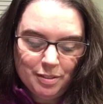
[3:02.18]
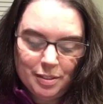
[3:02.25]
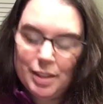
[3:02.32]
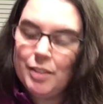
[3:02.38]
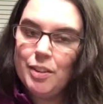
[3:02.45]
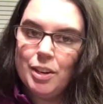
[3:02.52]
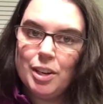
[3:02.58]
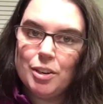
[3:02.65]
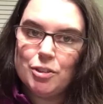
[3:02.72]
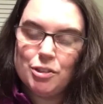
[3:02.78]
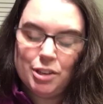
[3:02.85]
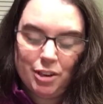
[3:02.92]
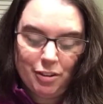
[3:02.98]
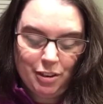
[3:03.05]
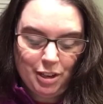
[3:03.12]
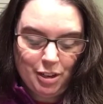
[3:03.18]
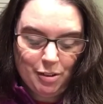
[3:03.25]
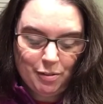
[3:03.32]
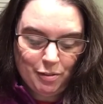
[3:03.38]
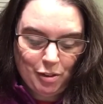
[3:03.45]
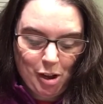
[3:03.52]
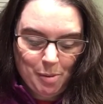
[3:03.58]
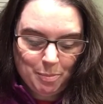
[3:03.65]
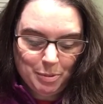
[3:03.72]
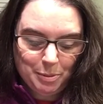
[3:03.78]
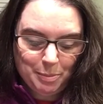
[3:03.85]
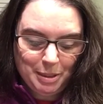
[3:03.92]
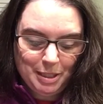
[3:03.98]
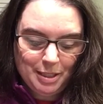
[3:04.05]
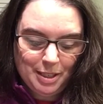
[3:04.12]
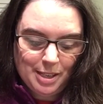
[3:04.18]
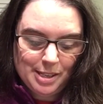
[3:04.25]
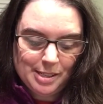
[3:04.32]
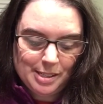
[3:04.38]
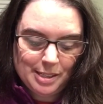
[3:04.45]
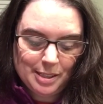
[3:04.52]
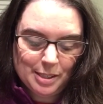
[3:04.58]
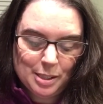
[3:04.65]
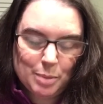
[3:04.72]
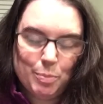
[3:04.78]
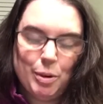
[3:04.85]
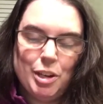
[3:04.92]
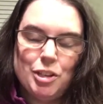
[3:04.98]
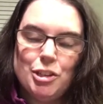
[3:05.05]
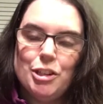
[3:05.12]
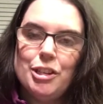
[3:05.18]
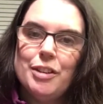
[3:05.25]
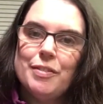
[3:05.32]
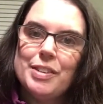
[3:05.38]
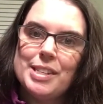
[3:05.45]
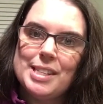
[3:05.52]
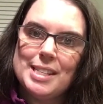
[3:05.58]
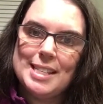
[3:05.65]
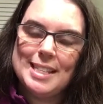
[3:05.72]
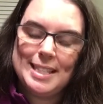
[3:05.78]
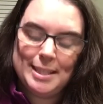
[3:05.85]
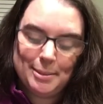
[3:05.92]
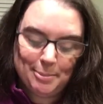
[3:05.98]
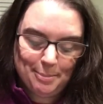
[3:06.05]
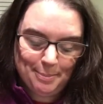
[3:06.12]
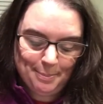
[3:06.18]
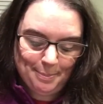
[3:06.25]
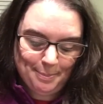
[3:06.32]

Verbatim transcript: in the dictionary of compliment is an expression of esteem.